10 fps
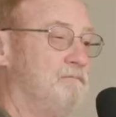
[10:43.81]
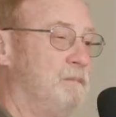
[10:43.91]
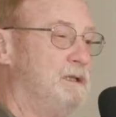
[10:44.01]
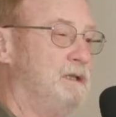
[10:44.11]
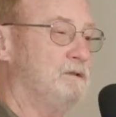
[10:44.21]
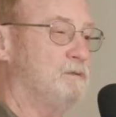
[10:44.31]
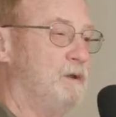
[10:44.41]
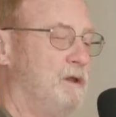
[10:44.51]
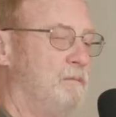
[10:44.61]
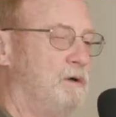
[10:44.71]
of meetings
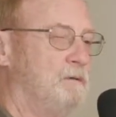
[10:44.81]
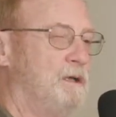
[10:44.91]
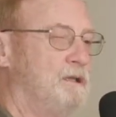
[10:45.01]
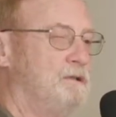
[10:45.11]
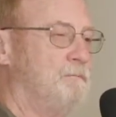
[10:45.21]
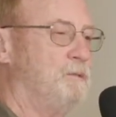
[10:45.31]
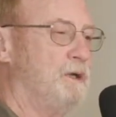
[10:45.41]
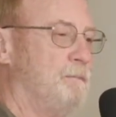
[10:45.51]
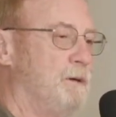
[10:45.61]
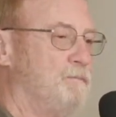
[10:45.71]
with him already to
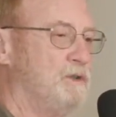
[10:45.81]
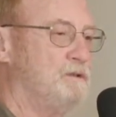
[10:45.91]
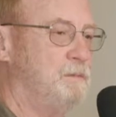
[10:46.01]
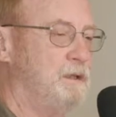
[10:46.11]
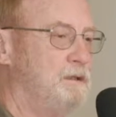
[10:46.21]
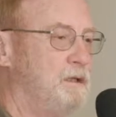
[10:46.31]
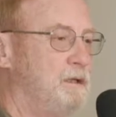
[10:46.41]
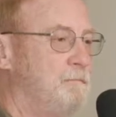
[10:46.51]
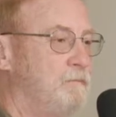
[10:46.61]
bring him up to speed.